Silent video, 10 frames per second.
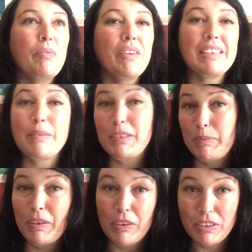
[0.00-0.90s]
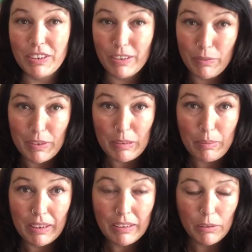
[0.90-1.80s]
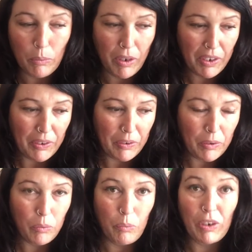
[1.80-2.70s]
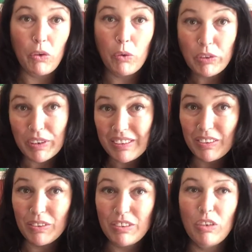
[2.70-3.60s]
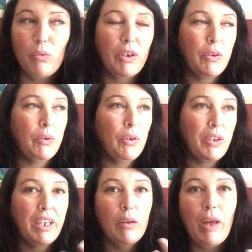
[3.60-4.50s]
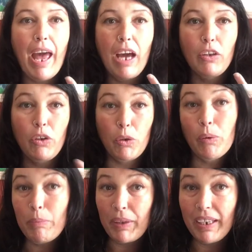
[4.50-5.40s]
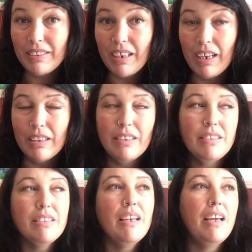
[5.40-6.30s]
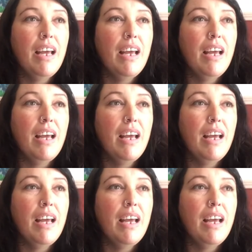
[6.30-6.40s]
That's something to be conscious of this month when you're dressing yourself, when you're looking at how you appear to others.